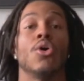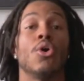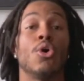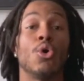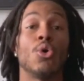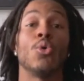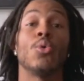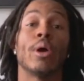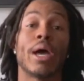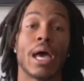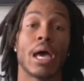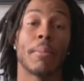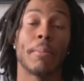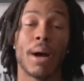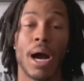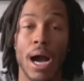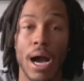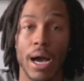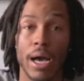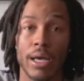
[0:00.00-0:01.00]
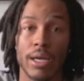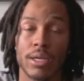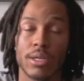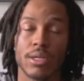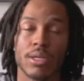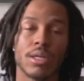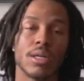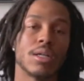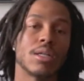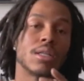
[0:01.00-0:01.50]
Who am I?
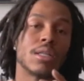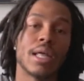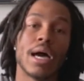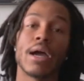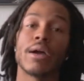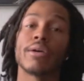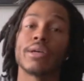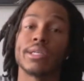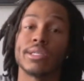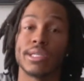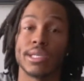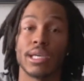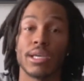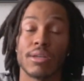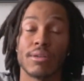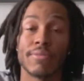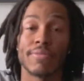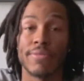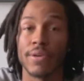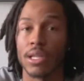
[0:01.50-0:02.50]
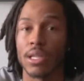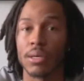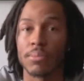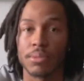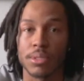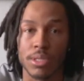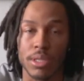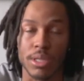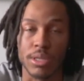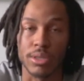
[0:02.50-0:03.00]
Larry Dean
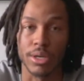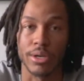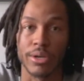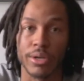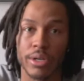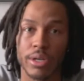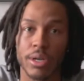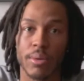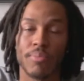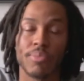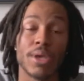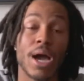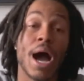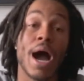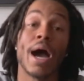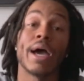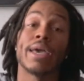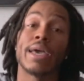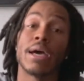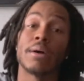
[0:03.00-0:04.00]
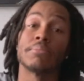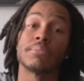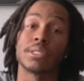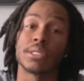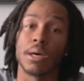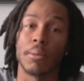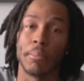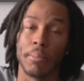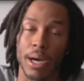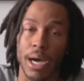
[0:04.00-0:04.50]
Phillips III. I am
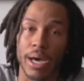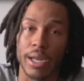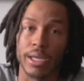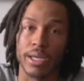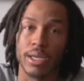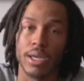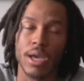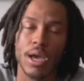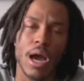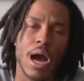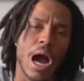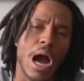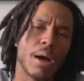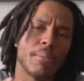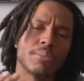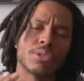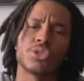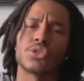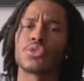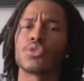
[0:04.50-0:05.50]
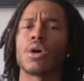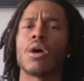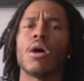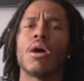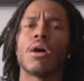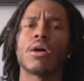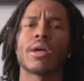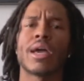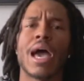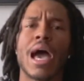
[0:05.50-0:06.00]
somebody. I'm a
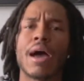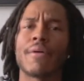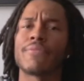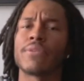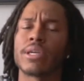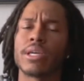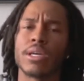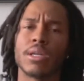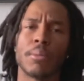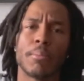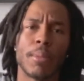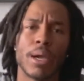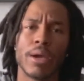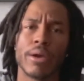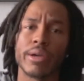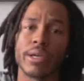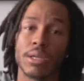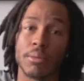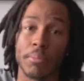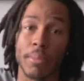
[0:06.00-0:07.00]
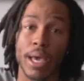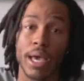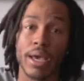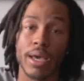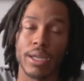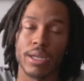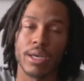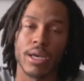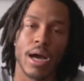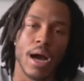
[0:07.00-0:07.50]
strong African-American
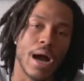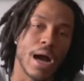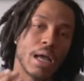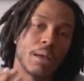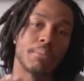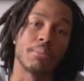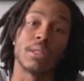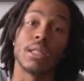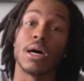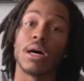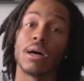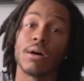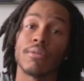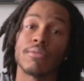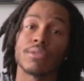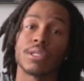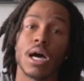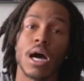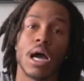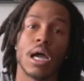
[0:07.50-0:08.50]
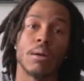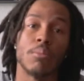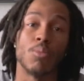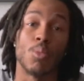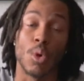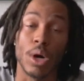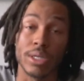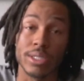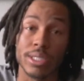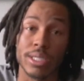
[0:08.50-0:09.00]
man. I am loved. I am
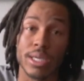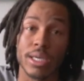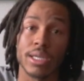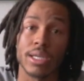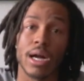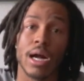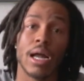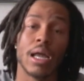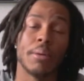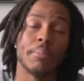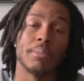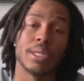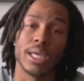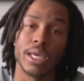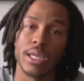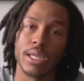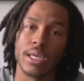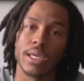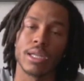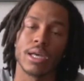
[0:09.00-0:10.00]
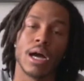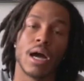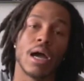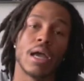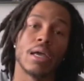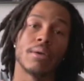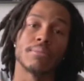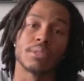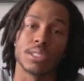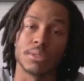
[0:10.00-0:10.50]
wanted. I am needed.
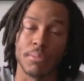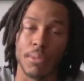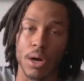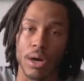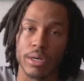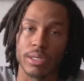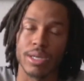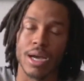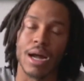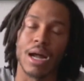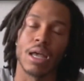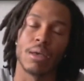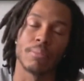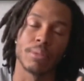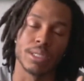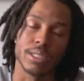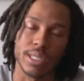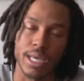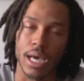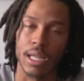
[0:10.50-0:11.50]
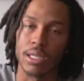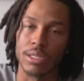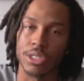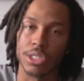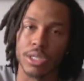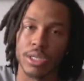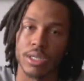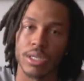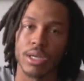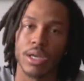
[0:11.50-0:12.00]
I am smart. I am
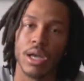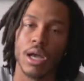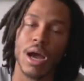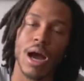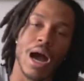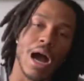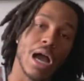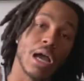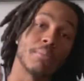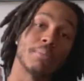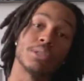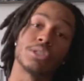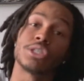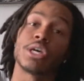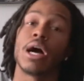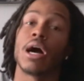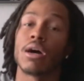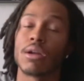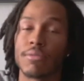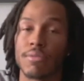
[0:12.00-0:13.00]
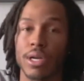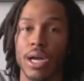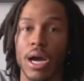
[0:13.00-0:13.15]
intelligent. I am a child of